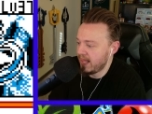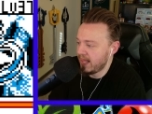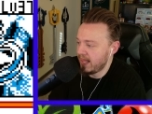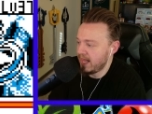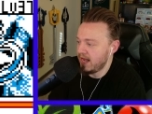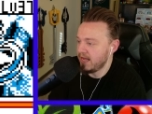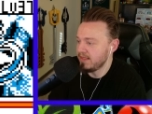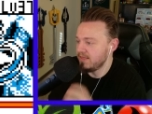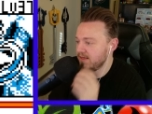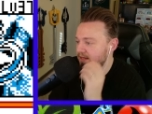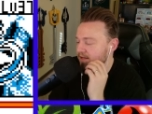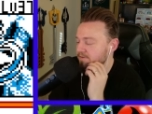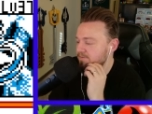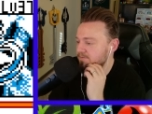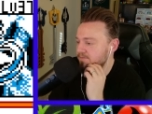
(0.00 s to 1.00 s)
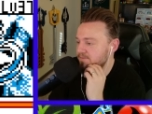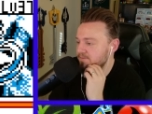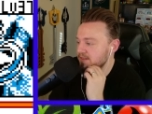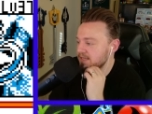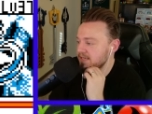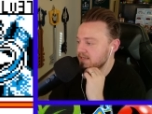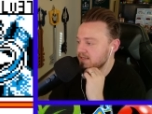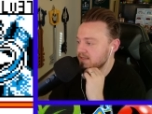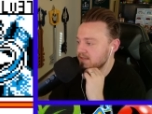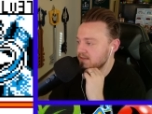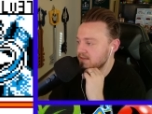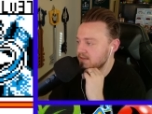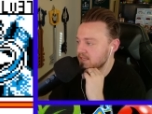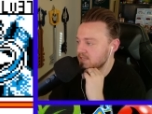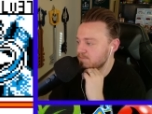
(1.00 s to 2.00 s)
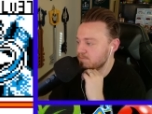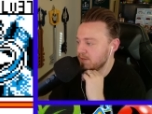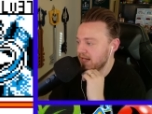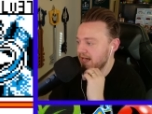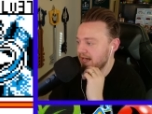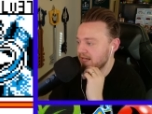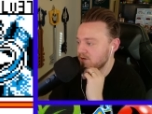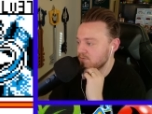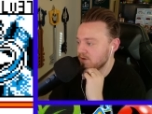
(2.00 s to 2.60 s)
I think I fling this back,